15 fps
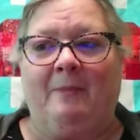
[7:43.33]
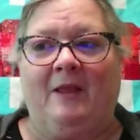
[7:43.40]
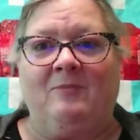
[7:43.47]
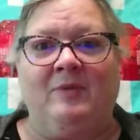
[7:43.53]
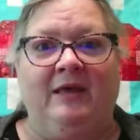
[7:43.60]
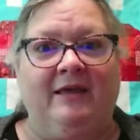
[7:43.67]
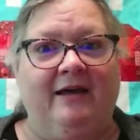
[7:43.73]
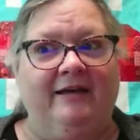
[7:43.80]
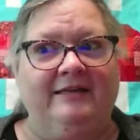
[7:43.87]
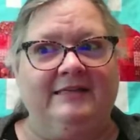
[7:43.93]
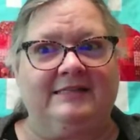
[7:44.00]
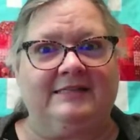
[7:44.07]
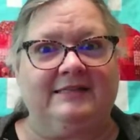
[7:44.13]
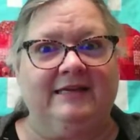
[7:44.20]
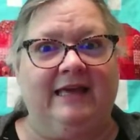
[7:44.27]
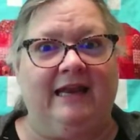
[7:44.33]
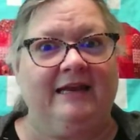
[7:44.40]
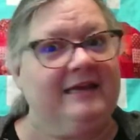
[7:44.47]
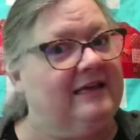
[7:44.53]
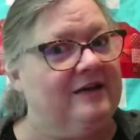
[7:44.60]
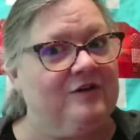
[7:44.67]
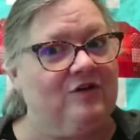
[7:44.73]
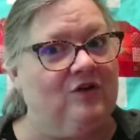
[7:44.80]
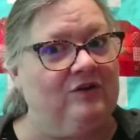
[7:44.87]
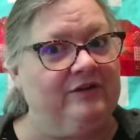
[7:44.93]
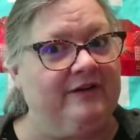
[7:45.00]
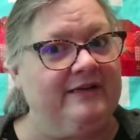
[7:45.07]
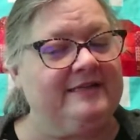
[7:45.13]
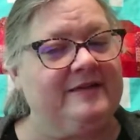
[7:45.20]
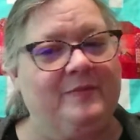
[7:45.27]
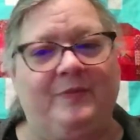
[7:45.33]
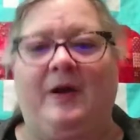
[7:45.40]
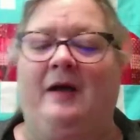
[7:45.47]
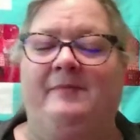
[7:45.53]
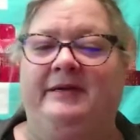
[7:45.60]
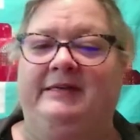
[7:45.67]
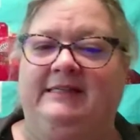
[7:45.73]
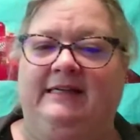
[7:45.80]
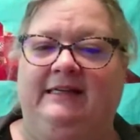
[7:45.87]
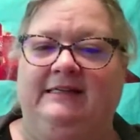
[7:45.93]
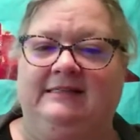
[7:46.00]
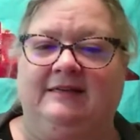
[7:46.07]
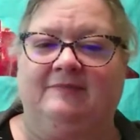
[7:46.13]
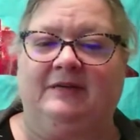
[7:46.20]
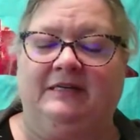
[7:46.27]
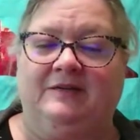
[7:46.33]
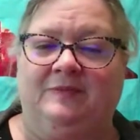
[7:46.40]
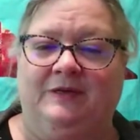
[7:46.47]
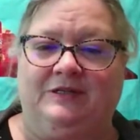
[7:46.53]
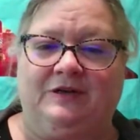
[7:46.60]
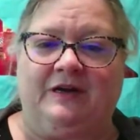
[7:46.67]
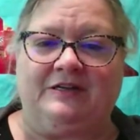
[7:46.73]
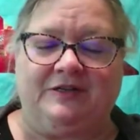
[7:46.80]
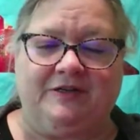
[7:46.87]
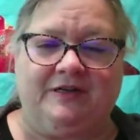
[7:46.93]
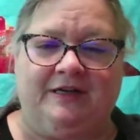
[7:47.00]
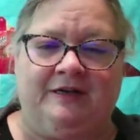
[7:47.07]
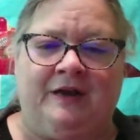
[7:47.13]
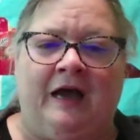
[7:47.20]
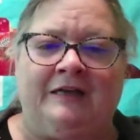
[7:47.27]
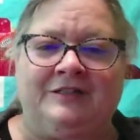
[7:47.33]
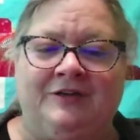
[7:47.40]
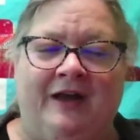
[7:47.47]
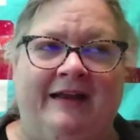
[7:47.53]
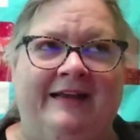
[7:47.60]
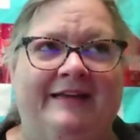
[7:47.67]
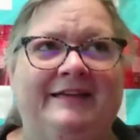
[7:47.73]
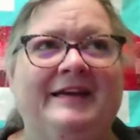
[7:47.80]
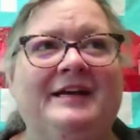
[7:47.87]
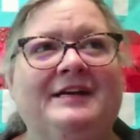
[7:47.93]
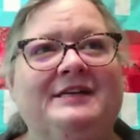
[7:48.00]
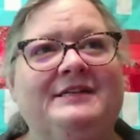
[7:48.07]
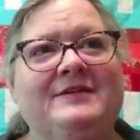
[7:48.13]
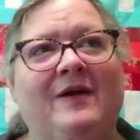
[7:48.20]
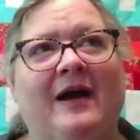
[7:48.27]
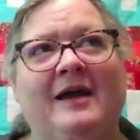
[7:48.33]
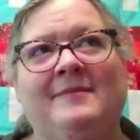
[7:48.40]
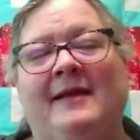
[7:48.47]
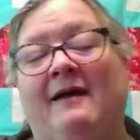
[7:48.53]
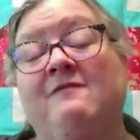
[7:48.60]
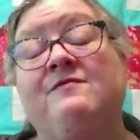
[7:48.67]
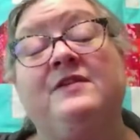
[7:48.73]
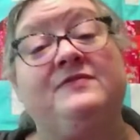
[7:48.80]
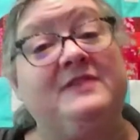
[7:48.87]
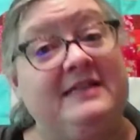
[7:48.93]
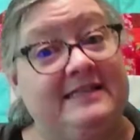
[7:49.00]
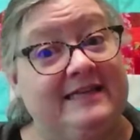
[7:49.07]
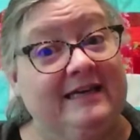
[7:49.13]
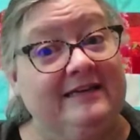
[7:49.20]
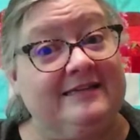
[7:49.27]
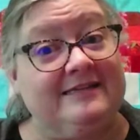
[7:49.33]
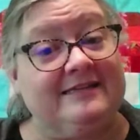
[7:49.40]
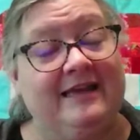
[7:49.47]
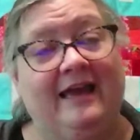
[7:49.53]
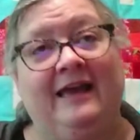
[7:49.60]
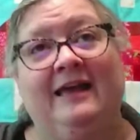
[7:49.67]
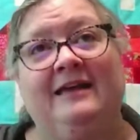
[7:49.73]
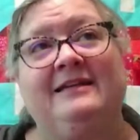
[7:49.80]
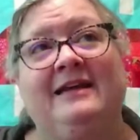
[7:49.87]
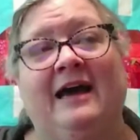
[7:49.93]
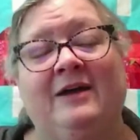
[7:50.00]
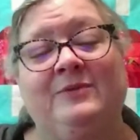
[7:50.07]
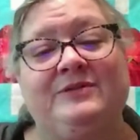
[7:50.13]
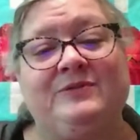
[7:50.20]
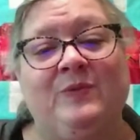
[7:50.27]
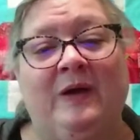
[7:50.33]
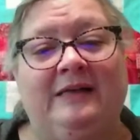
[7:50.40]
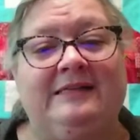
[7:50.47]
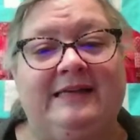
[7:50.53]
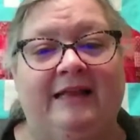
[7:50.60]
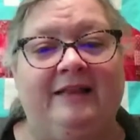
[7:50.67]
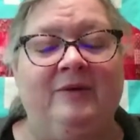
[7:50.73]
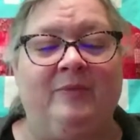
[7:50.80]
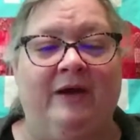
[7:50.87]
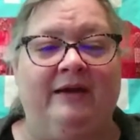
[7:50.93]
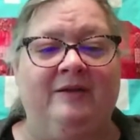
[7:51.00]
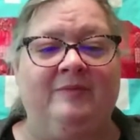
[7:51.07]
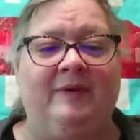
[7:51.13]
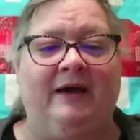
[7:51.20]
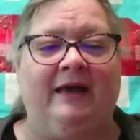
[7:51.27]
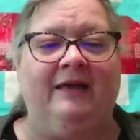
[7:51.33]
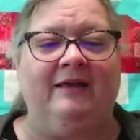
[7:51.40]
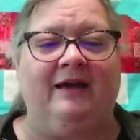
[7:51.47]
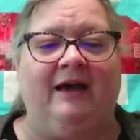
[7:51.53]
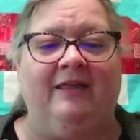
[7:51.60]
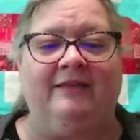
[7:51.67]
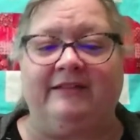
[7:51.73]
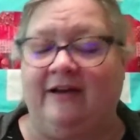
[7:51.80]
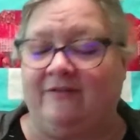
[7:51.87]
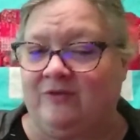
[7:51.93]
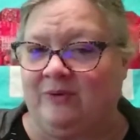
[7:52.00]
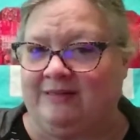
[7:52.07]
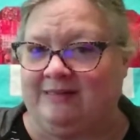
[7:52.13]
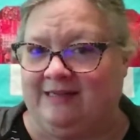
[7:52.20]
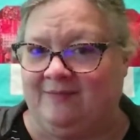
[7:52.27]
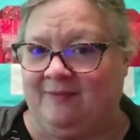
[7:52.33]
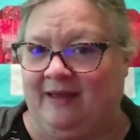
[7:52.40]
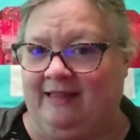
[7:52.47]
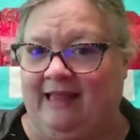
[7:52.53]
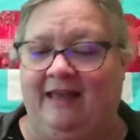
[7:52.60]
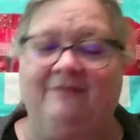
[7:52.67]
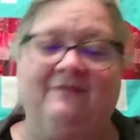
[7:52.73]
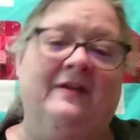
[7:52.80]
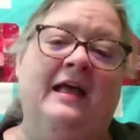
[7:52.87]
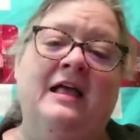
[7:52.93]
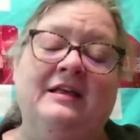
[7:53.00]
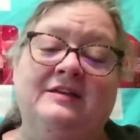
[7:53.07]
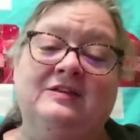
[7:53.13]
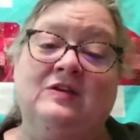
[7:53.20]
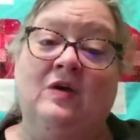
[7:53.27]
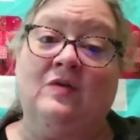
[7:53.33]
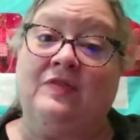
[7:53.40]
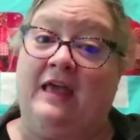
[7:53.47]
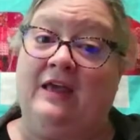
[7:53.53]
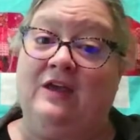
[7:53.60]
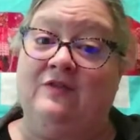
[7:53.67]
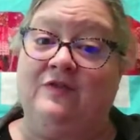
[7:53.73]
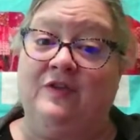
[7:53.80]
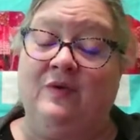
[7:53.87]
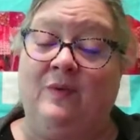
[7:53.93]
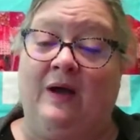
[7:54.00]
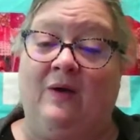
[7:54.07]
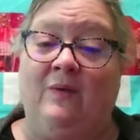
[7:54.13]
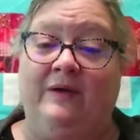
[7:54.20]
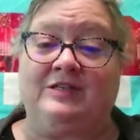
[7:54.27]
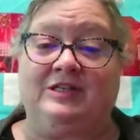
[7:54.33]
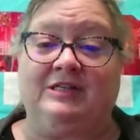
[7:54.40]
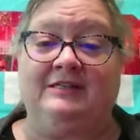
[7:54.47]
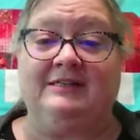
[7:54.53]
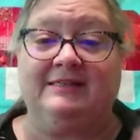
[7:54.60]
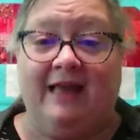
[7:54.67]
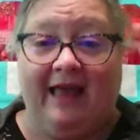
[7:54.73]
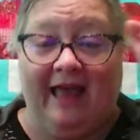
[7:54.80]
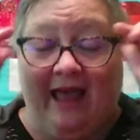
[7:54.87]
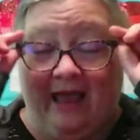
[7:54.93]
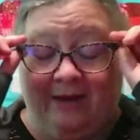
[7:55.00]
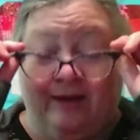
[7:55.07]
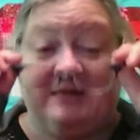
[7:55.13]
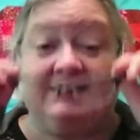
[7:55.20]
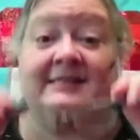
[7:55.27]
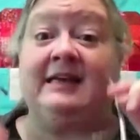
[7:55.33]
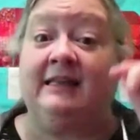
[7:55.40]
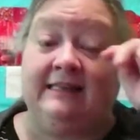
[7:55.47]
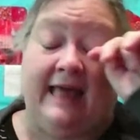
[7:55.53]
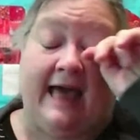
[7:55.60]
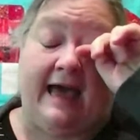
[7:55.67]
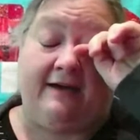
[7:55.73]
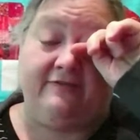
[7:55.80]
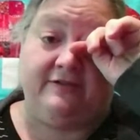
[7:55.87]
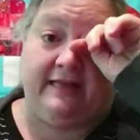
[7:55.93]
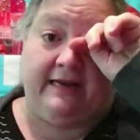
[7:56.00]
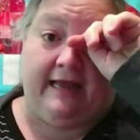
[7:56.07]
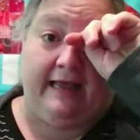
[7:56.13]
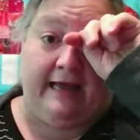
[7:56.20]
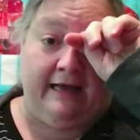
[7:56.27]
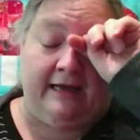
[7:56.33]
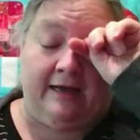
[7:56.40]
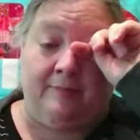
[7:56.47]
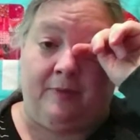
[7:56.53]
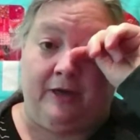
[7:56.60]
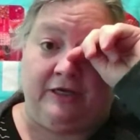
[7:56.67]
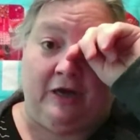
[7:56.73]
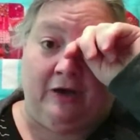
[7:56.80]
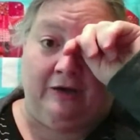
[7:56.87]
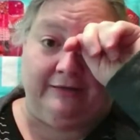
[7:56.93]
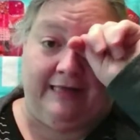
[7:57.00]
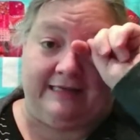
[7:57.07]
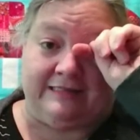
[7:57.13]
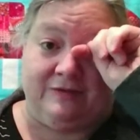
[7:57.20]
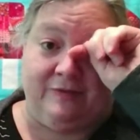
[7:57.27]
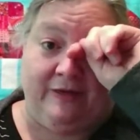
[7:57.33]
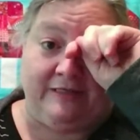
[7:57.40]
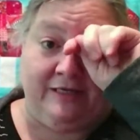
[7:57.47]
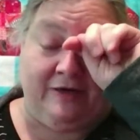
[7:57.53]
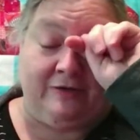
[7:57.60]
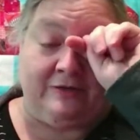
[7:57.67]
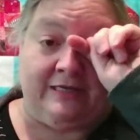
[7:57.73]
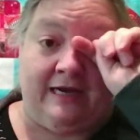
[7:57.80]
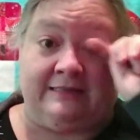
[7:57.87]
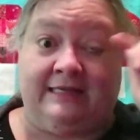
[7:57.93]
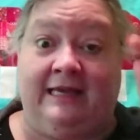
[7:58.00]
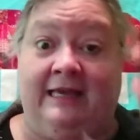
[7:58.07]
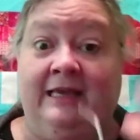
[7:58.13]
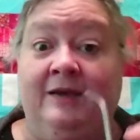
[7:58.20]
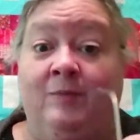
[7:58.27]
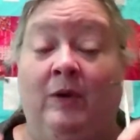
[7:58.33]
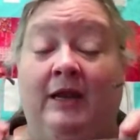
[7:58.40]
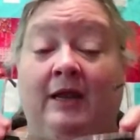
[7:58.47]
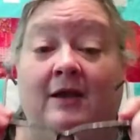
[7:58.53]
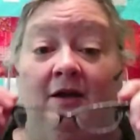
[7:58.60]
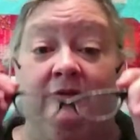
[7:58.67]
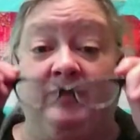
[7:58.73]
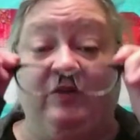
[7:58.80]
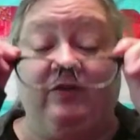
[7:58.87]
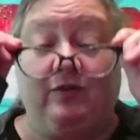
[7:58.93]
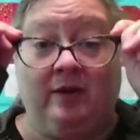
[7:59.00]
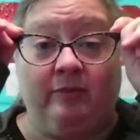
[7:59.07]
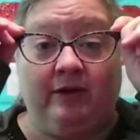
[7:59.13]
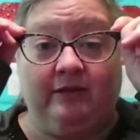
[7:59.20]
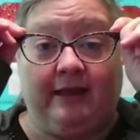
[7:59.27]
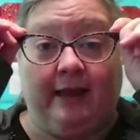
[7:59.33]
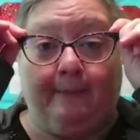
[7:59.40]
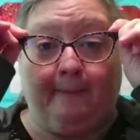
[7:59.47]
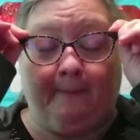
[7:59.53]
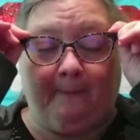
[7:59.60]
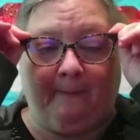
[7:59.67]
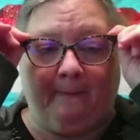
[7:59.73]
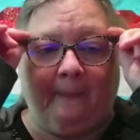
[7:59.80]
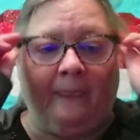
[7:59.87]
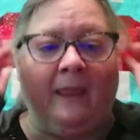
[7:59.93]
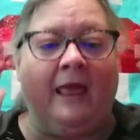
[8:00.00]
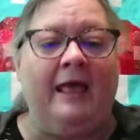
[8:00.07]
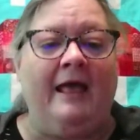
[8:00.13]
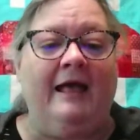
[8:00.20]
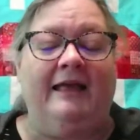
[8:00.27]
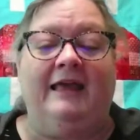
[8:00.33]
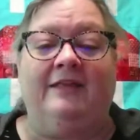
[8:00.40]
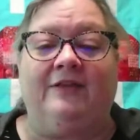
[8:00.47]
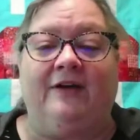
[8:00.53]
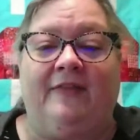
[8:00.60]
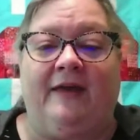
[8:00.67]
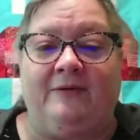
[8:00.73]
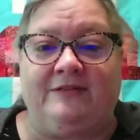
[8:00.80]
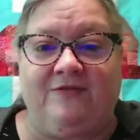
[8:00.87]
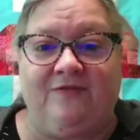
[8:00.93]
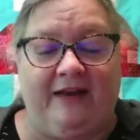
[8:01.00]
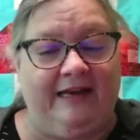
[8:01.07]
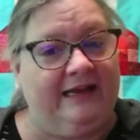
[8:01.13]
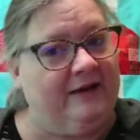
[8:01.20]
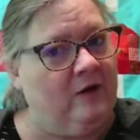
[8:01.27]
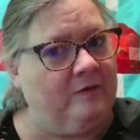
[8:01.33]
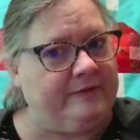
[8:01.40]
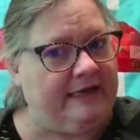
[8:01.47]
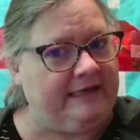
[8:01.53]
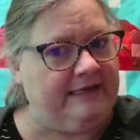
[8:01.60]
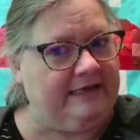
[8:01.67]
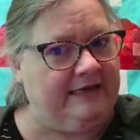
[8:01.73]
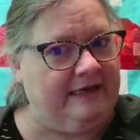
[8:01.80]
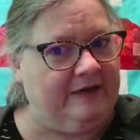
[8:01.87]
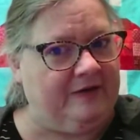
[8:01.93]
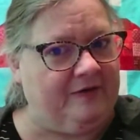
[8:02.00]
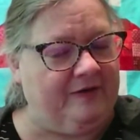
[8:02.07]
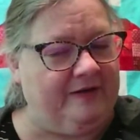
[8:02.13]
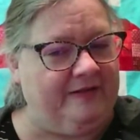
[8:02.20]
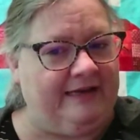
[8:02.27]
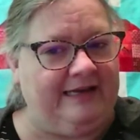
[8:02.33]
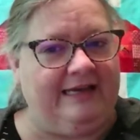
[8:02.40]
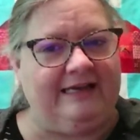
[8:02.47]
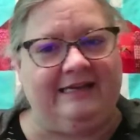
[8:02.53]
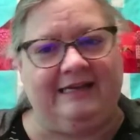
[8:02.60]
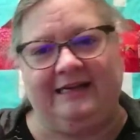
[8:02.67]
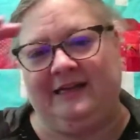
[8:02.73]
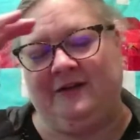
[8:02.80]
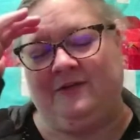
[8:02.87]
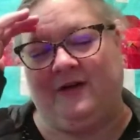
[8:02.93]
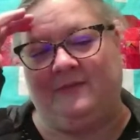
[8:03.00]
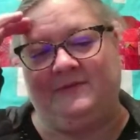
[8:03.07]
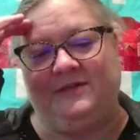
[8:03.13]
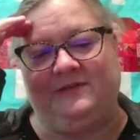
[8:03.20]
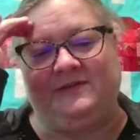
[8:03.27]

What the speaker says: because getting a year older isn't promised, and it's something to be treasured and not dreaded. So I'm now 56, and I was well celebrated by the loved ones in my life. So thank you for the well wishes. And my son laughed that I hung up on y'all last week to go talk to him when he called me for my birthday. He thought that was funny and hoped that he didn't interrupt you